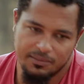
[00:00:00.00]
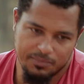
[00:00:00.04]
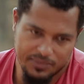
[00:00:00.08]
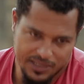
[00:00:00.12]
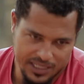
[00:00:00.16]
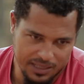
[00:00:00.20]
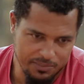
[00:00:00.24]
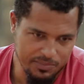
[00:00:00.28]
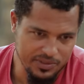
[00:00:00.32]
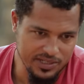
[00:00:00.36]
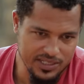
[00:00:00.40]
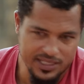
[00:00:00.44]
them
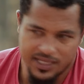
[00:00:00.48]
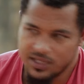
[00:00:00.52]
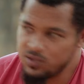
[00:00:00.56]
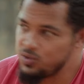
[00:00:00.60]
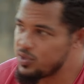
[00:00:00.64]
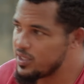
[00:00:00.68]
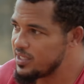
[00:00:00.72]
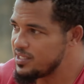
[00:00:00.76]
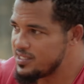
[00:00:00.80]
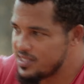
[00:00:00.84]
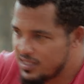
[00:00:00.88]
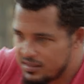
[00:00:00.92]
coming here,
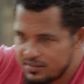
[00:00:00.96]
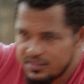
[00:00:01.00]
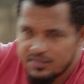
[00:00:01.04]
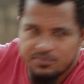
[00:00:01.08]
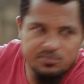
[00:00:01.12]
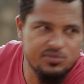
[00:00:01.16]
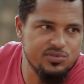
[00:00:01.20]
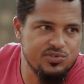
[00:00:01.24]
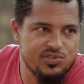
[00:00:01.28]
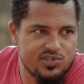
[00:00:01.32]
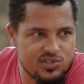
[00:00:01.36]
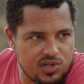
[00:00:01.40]
you can tell
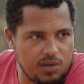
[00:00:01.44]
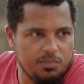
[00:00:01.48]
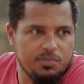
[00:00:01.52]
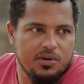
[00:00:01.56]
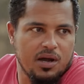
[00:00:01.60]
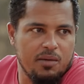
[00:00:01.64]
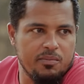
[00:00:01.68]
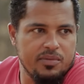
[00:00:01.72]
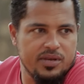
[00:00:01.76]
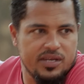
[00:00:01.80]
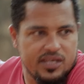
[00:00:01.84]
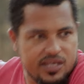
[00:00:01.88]
them to stop
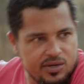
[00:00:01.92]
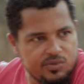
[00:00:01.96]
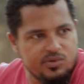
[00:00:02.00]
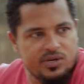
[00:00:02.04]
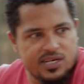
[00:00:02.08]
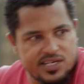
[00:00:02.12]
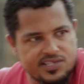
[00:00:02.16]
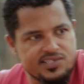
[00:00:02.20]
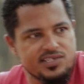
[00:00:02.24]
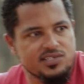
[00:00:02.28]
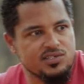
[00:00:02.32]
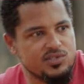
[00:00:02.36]
coming. They will
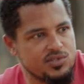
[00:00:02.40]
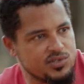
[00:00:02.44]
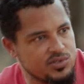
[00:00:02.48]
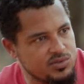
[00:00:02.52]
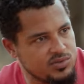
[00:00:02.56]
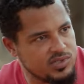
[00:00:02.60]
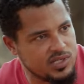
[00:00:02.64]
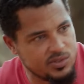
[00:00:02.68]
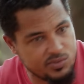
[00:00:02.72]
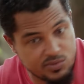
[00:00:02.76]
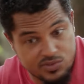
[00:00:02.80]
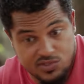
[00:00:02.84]
listen to
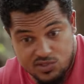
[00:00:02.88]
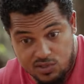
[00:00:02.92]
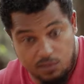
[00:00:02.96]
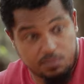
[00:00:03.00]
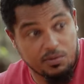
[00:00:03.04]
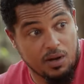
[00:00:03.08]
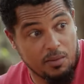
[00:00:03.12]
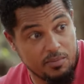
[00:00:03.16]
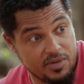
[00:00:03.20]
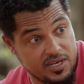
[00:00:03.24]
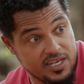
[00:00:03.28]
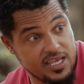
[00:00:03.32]
you. They will stop
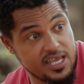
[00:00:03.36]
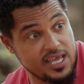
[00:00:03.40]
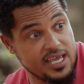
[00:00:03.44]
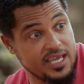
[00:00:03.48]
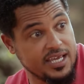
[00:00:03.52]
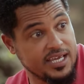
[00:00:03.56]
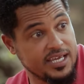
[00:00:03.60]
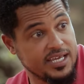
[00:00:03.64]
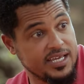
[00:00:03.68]
coming here.